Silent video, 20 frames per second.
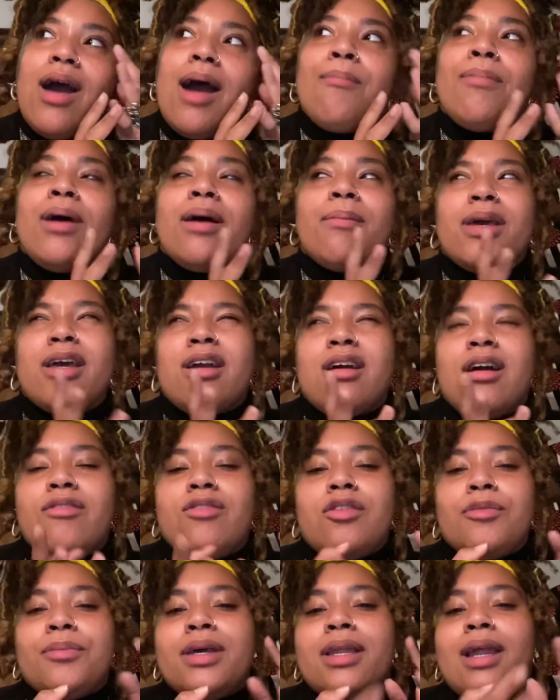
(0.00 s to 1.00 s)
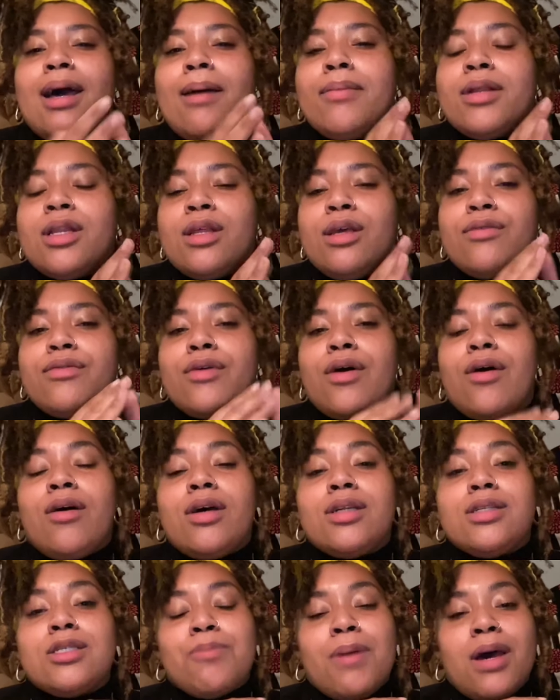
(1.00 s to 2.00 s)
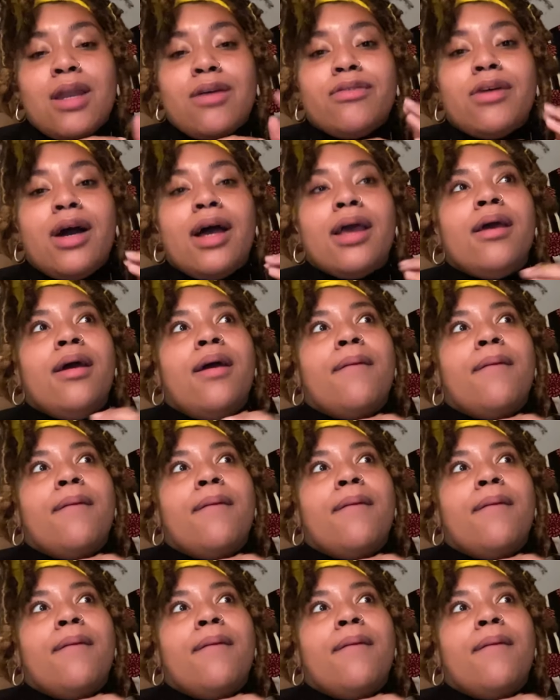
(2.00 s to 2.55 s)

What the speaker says: I'm by my government, I believe, on Spotify.